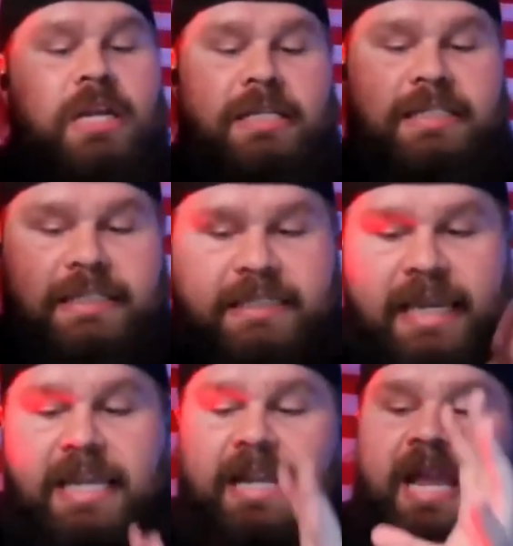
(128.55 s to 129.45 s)

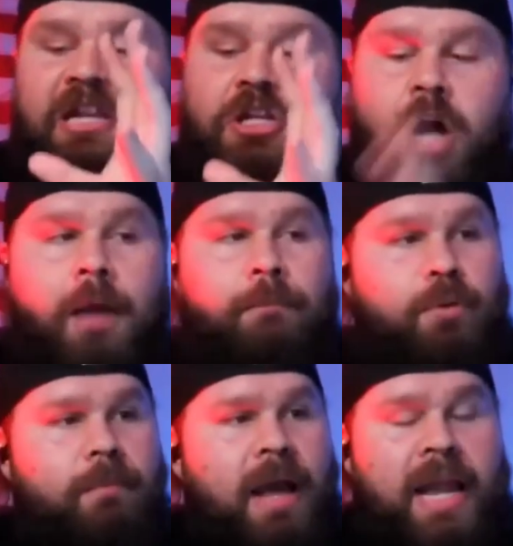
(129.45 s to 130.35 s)
sit and
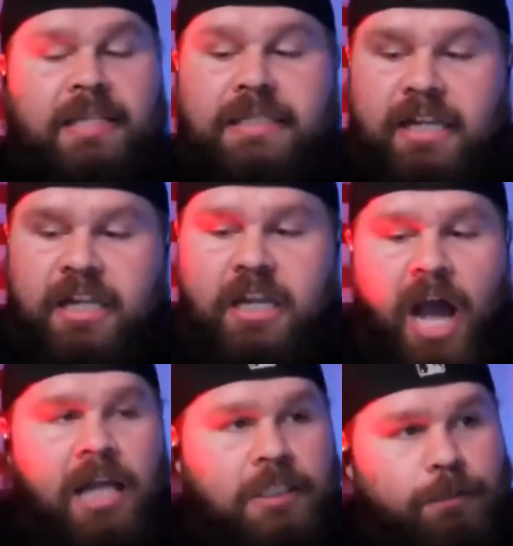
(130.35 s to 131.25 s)
compromise the
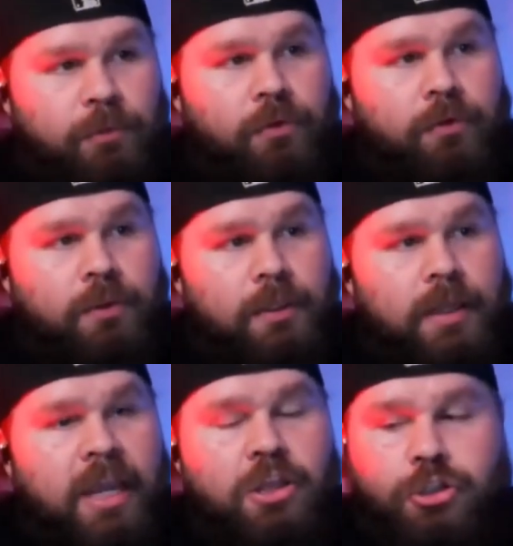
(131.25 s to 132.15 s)
gospel
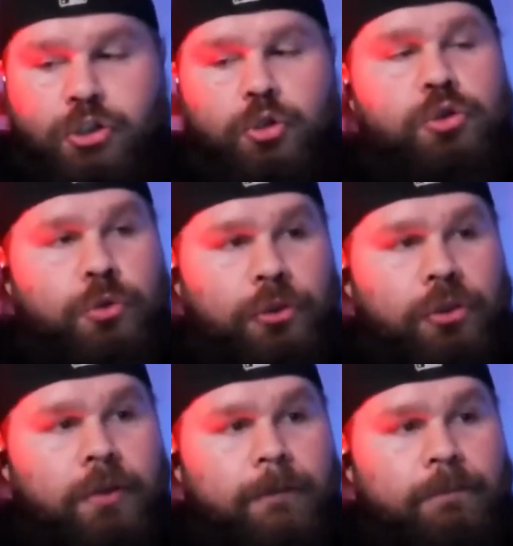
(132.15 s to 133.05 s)
and the truth